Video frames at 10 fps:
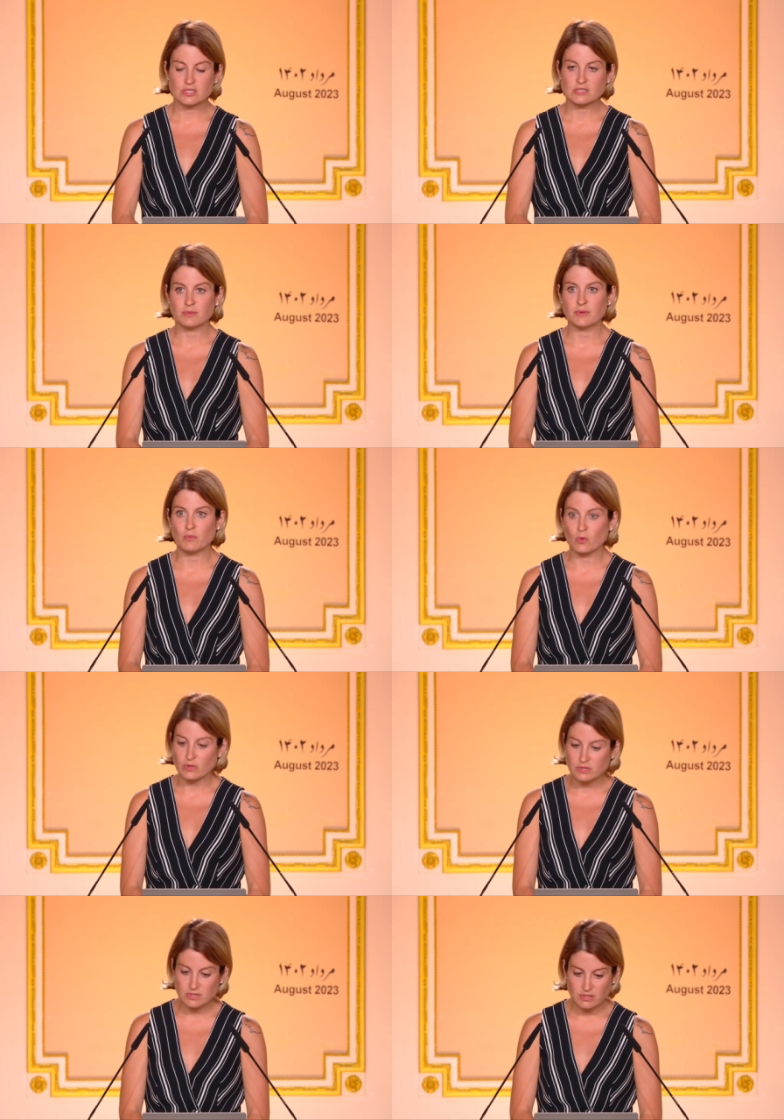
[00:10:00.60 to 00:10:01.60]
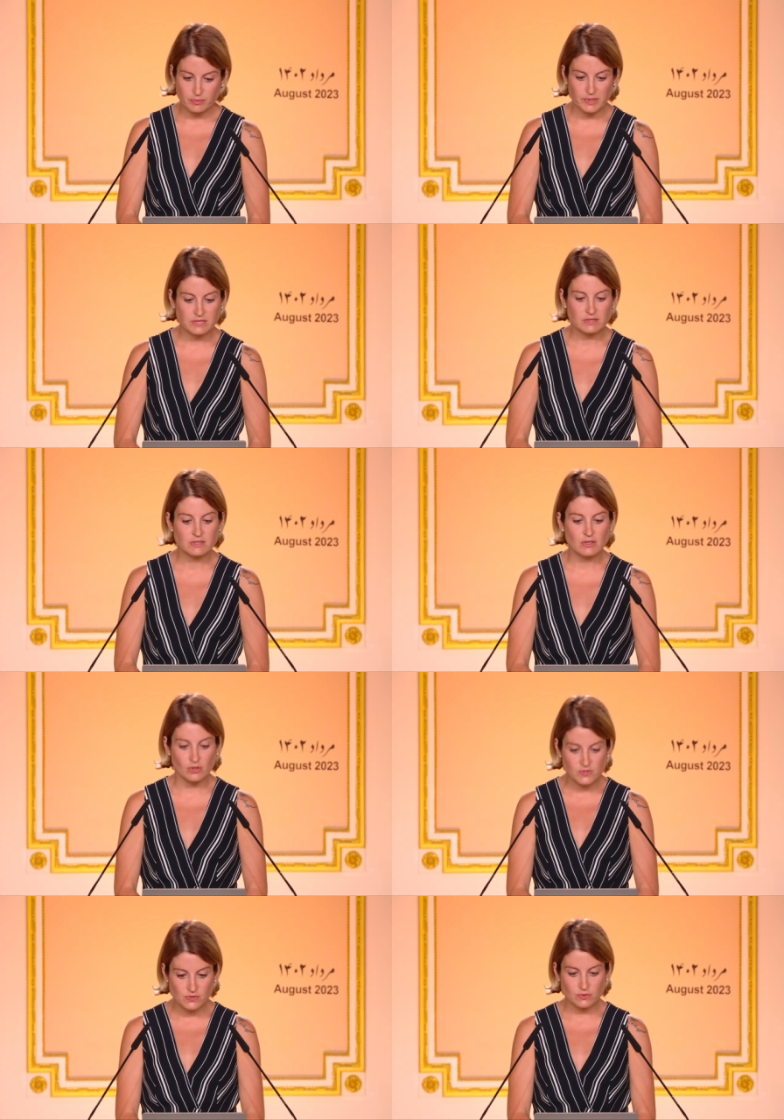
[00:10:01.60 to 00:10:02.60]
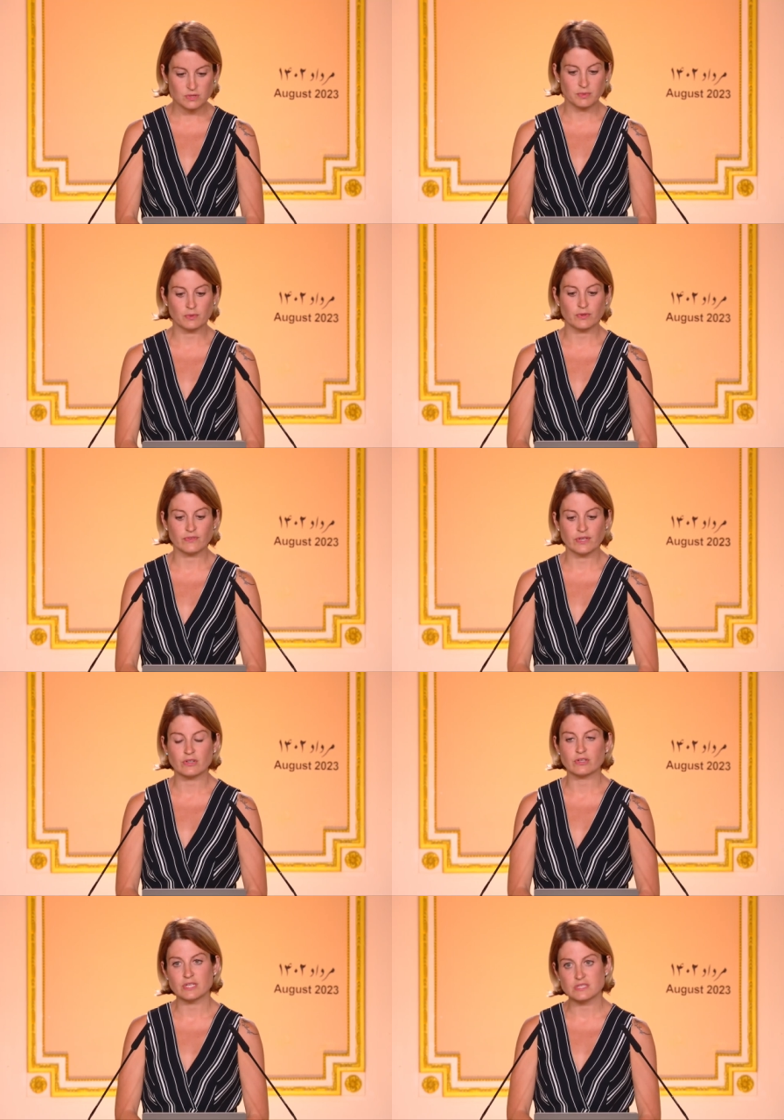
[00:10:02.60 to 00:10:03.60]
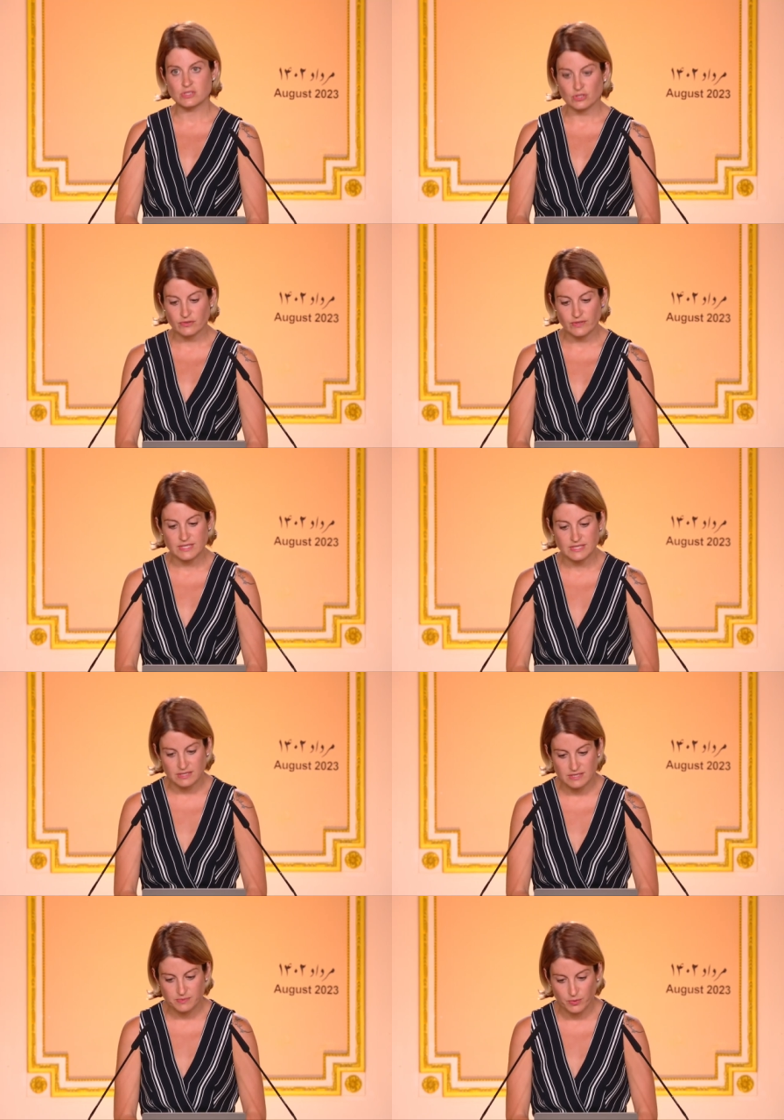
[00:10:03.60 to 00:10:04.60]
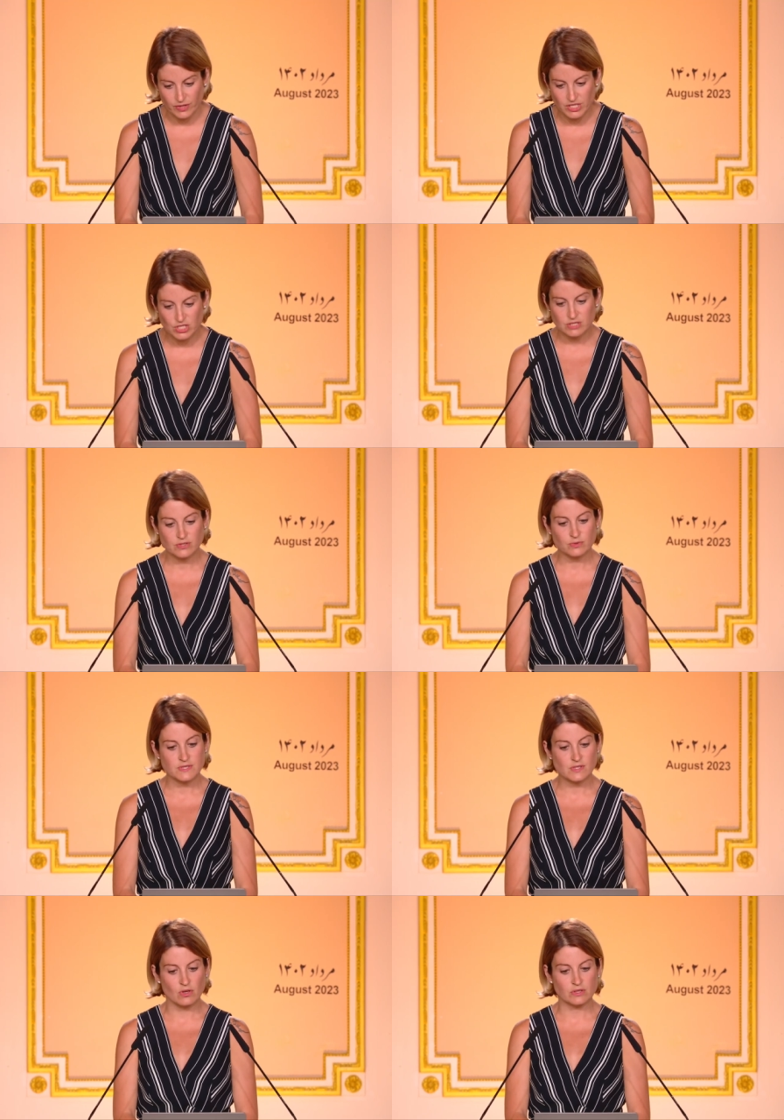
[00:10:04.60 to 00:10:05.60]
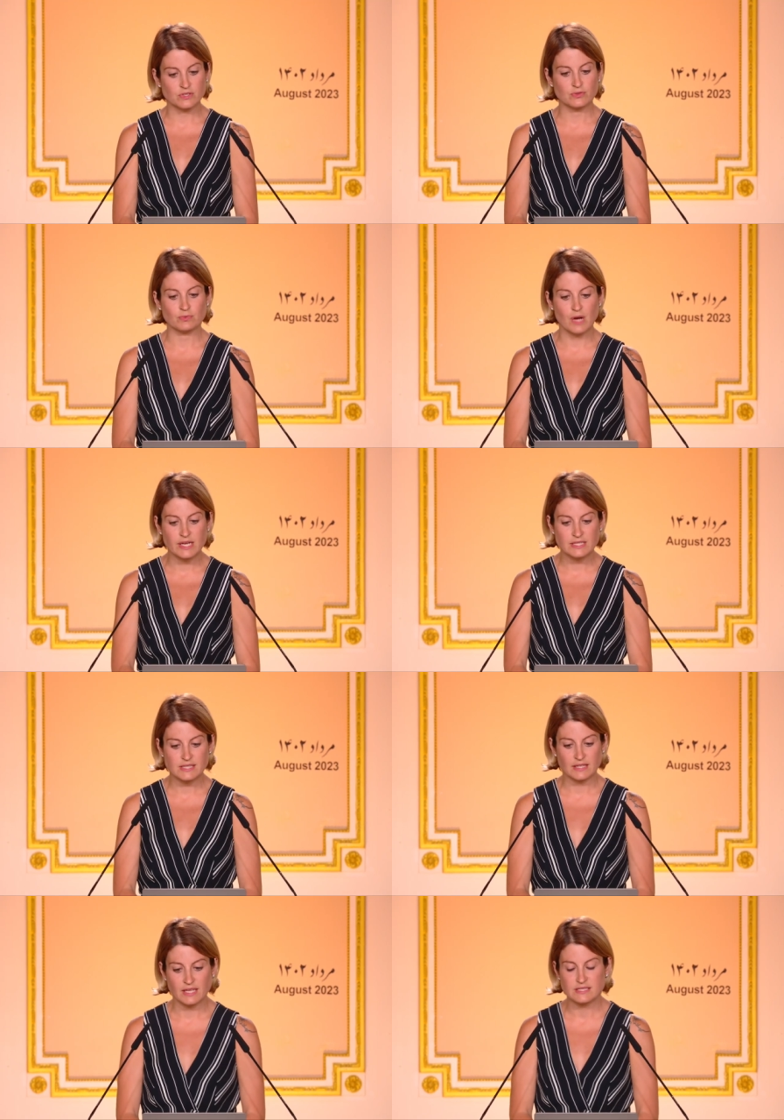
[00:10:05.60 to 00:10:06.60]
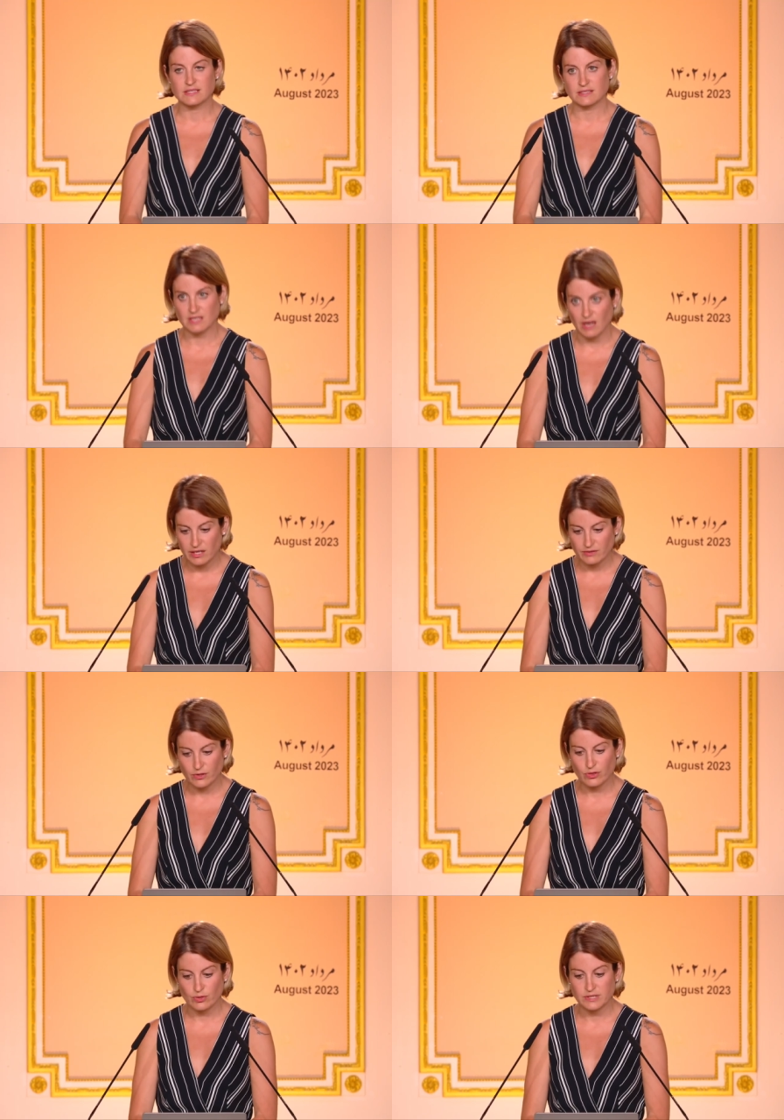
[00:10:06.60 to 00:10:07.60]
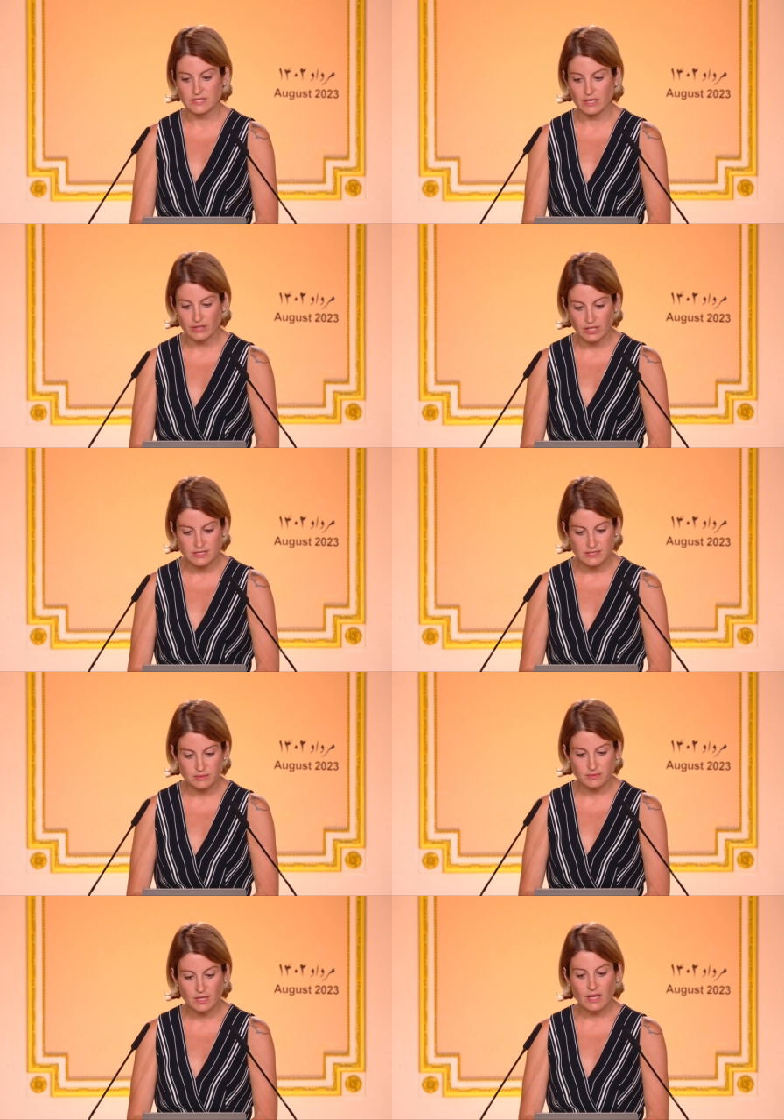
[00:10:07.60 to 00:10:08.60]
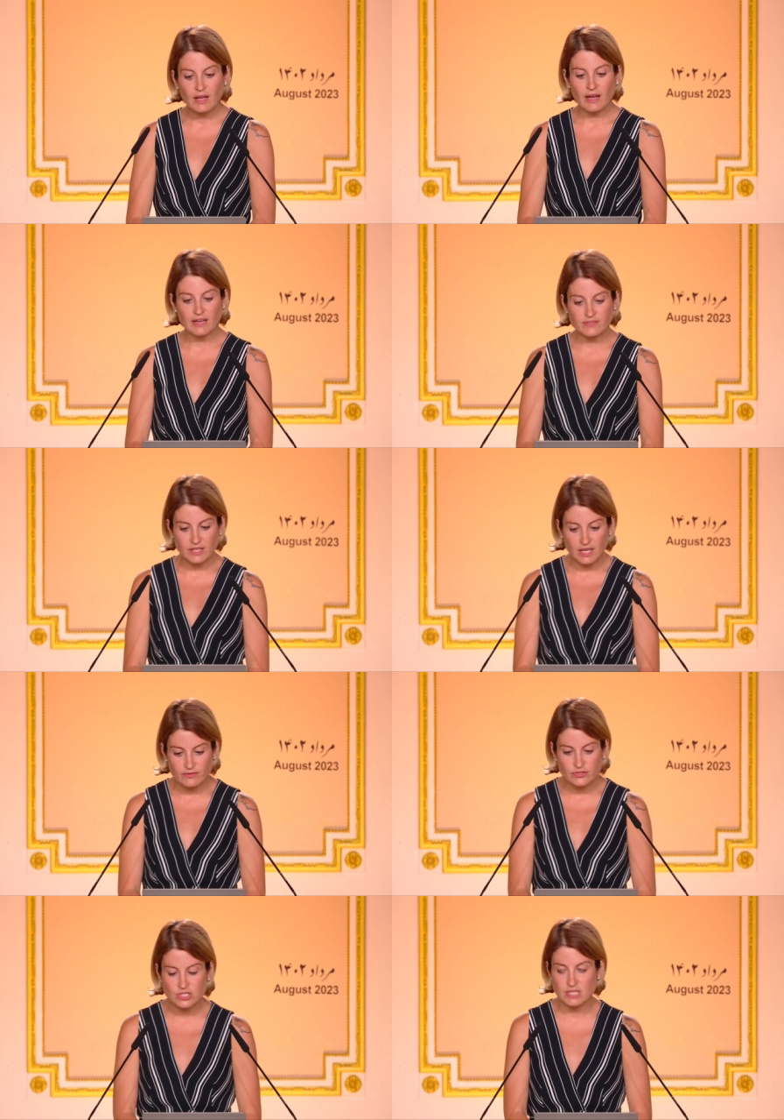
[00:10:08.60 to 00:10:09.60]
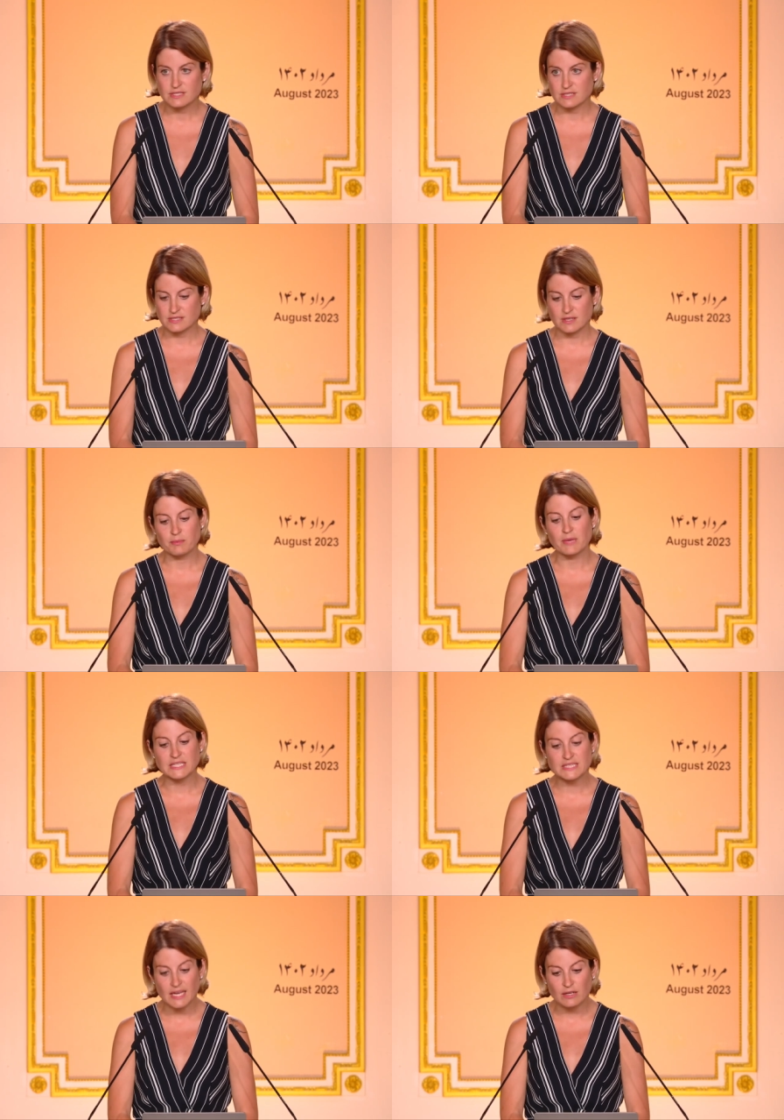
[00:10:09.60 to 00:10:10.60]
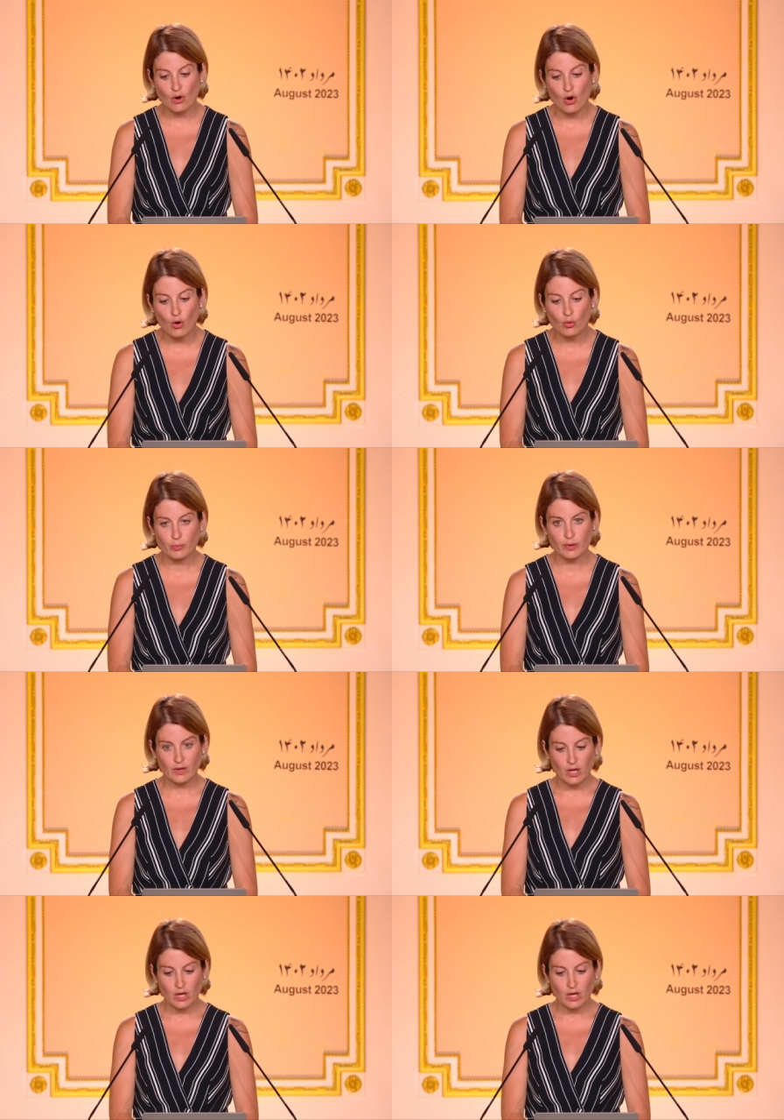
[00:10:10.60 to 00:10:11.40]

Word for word: just to be mourned, but also to be revered and serve as an inspiration to us all to rise against the tide of authoritarianism, advocate for justice, and maintain hope